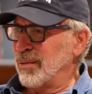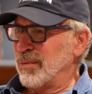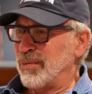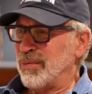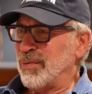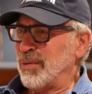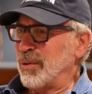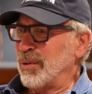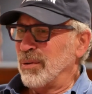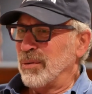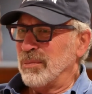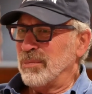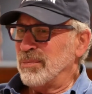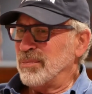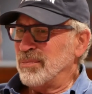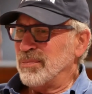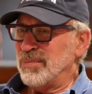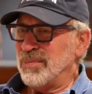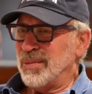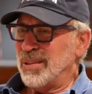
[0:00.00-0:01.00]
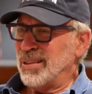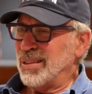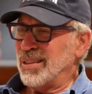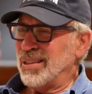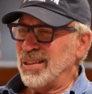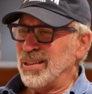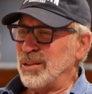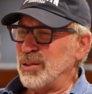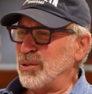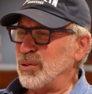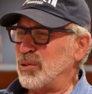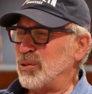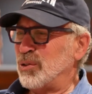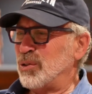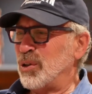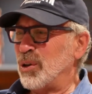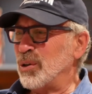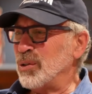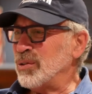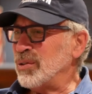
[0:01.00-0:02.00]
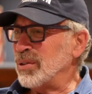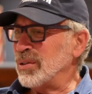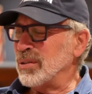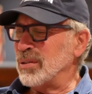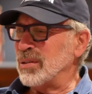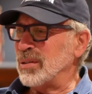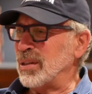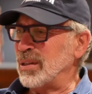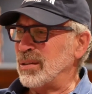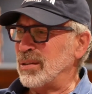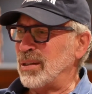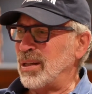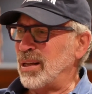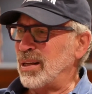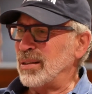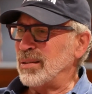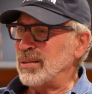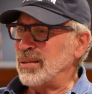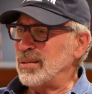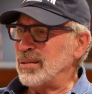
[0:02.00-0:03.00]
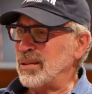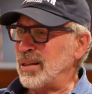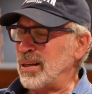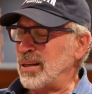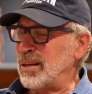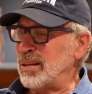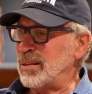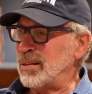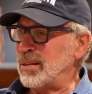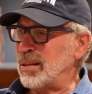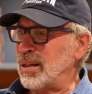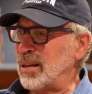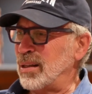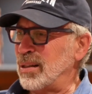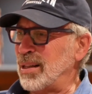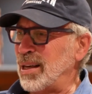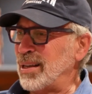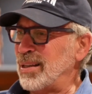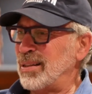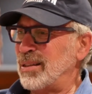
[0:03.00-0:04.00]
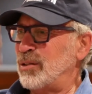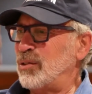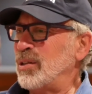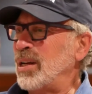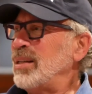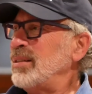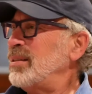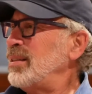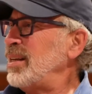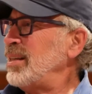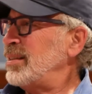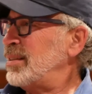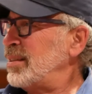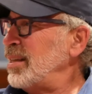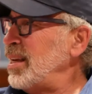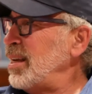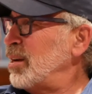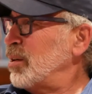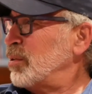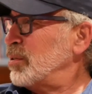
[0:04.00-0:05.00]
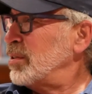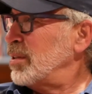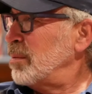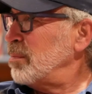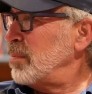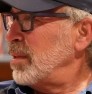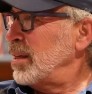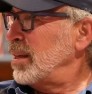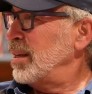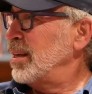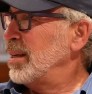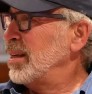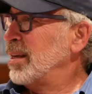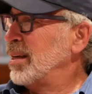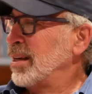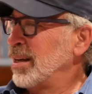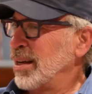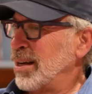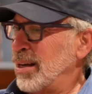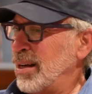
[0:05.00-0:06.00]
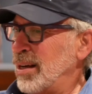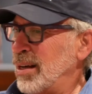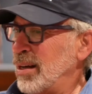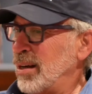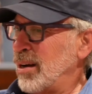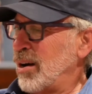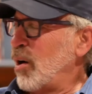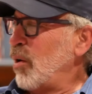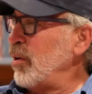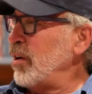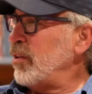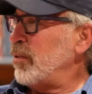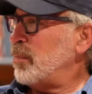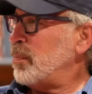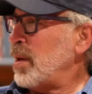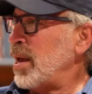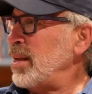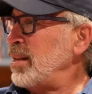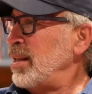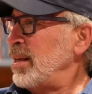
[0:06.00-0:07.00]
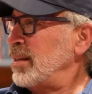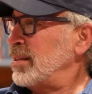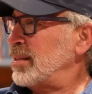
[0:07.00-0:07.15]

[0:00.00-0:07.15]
For churches and like the JCC or something. Always painting